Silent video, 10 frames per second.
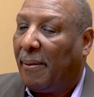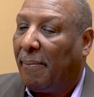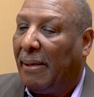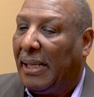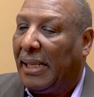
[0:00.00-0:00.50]

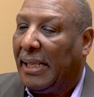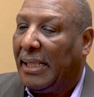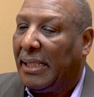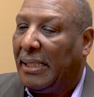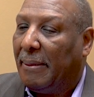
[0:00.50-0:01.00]

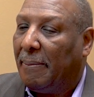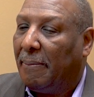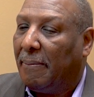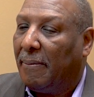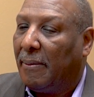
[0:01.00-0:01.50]
My
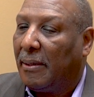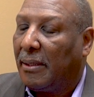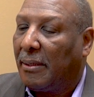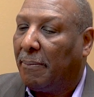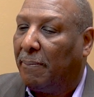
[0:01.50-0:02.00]

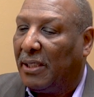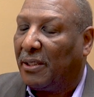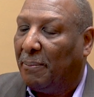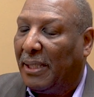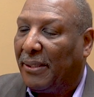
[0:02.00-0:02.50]

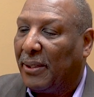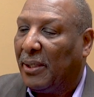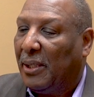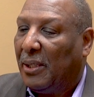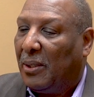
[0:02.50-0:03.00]
birth
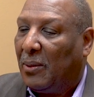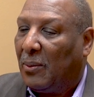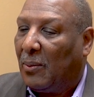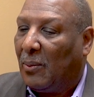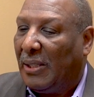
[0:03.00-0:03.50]
mother
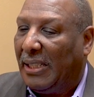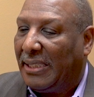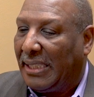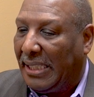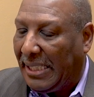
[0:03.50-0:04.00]

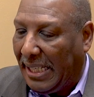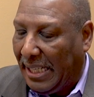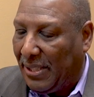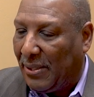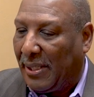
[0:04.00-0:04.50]
was an
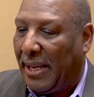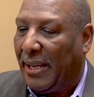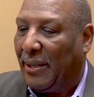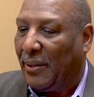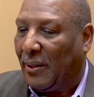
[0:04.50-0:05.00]

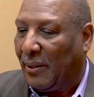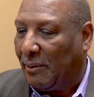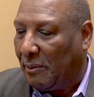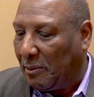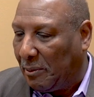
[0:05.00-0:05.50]
educator,
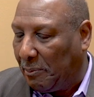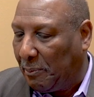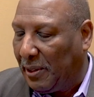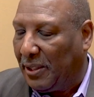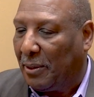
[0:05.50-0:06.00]

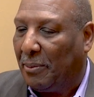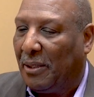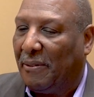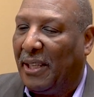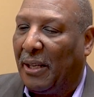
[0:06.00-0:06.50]

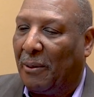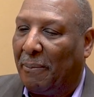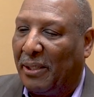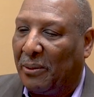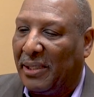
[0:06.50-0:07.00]
principal of an
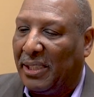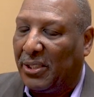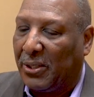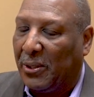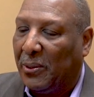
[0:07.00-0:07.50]
elementary
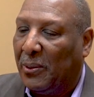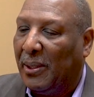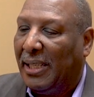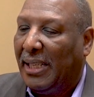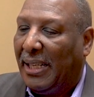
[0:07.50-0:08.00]

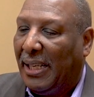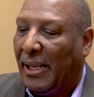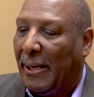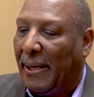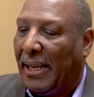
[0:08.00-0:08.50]
school,
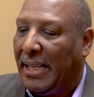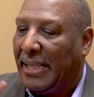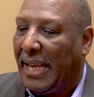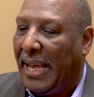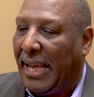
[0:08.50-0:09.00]

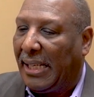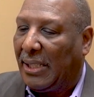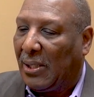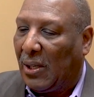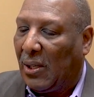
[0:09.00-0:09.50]
and Dad
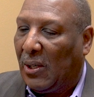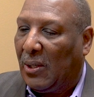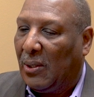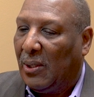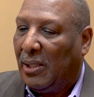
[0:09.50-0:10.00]
and
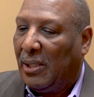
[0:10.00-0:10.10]
Carl